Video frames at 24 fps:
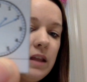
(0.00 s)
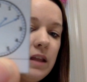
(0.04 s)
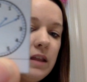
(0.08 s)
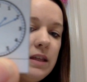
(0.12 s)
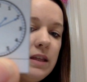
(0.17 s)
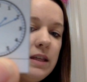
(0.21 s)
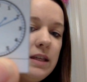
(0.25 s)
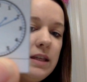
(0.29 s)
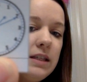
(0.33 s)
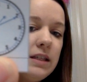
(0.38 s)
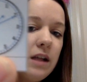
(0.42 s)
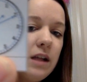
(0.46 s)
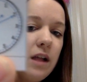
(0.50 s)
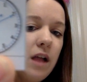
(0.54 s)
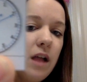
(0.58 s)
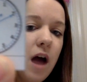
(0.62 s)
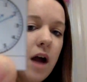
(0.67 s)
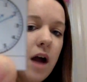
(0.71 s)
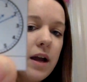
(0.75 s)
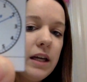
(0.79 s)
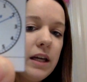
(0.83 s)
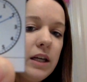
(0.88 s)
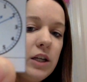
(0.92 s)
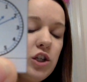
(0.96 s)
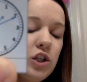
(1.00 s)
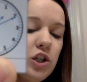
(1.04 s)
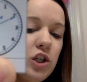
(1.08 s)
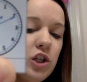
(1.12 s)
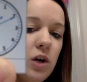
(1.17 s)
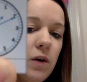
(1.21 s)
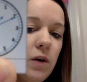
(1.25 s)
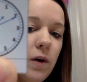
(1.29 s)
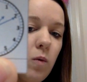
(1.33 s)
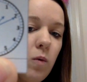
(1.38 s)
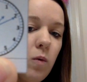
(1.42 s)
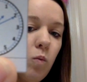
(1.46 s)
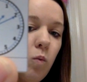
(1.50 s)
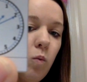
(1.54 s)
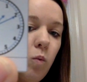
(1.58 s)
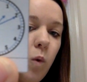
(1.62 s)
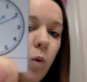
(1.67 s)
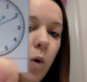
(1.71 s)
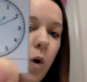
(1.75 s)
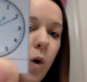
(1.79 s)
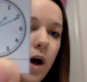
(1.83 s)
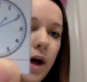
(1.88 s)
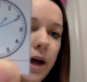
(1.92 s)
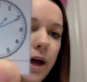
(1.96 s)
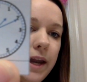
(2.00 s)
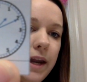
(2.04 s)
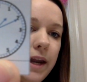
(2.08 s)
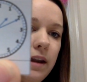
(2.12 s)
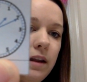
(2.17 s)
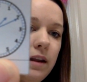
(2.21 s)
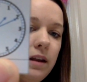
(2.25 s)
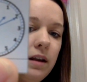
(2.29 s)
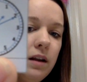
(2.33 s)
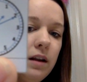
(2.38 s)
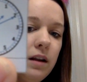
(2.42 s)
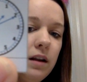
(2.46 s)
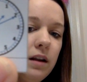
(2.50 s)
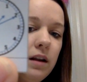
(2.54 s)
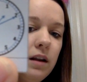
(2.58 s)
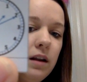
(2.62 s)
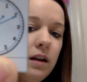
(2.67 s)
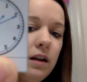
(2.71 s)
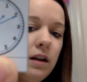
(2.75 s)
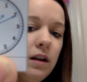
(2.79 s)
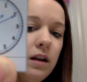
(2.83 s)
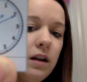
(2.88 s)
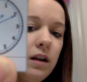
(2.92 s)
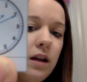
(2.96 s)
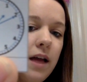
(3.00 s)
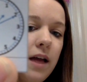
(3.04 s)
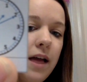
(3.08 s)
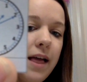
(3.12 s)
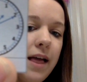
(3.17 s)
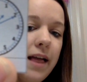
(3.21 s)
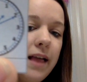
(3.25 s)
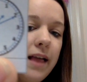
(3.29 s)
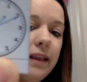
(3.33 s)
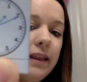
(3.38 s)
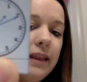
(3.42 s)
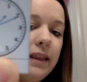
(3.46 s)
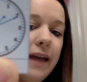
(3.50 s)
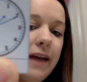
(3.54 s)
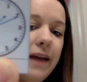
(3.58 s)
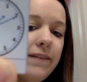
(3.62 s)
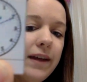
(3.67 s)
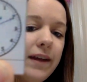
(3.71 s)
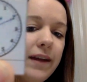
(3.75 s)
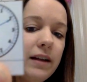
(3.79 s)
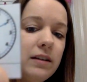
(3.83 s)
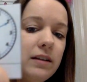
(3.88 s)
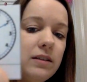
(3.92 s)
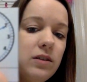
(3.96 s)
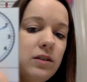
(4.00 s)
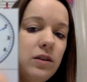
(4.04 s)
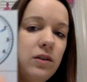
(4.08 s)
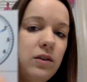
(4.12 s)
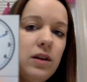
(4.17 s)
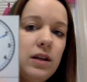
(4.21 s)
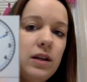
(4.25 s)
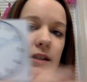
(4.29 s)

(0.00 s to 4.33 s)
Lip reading: This clock is showing 1:11. So you can